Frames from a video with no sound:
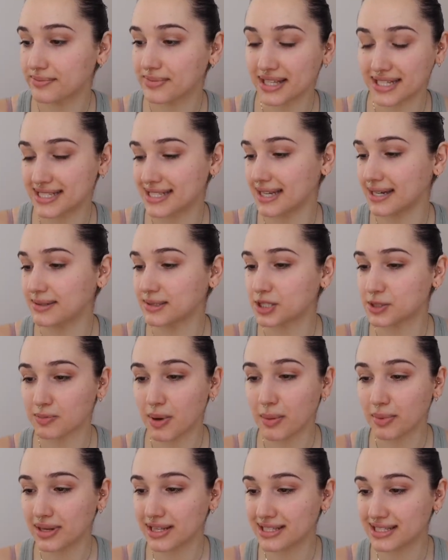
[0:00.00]
That's it, just
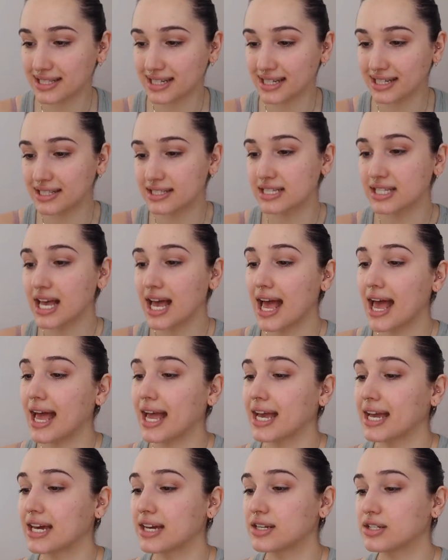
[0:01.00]
pumpkin seeds
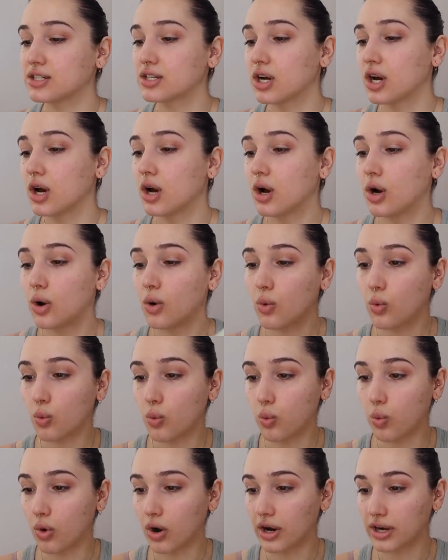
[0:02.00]
and
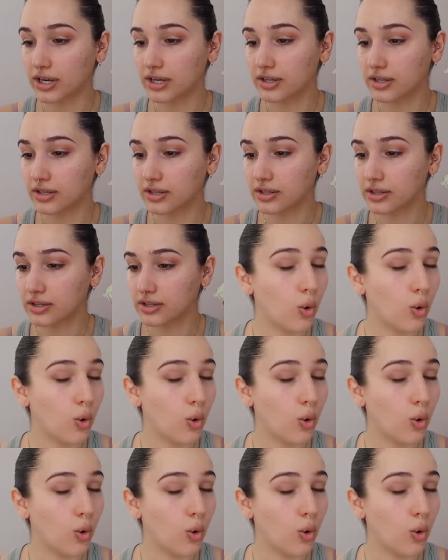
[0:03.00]
water.